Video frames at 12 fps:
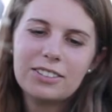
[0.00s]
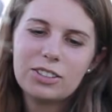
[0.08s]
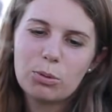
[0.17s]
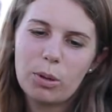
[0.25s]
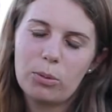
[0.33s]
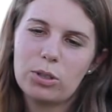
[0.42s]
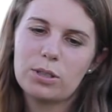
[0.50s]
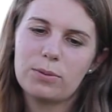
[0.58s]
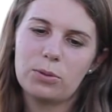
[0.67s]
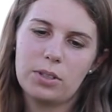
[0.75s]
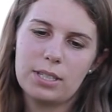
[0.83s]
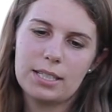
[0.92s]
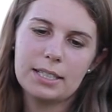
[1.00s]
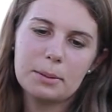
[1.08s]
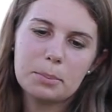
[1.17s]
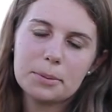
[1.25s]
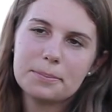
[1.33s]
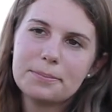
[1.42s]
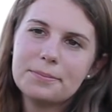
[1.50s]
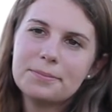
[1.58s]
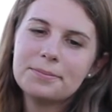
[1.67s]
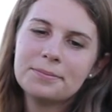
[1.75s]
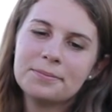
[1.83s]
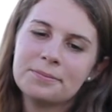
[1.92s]
often in different places,
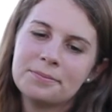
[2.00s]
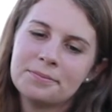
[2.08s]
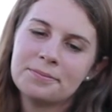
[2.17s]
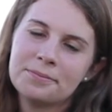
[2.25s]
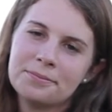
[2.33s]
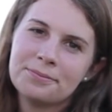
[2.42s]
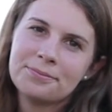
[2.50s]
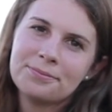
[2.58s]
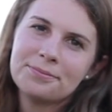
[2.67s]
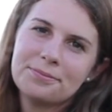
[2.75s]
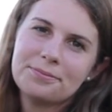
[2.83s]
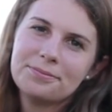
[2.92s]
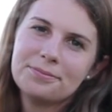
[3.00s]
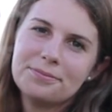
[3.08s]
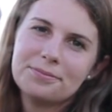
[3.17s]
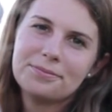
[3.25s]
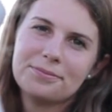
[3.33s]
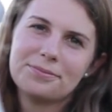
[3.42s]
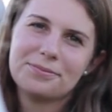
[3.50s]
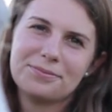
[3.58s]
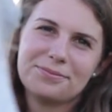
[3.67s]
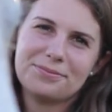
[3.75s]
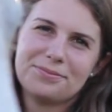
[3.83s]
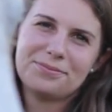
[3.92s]
to help people
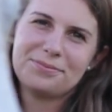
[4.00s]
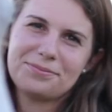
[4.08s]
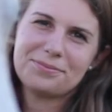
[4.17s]
come to know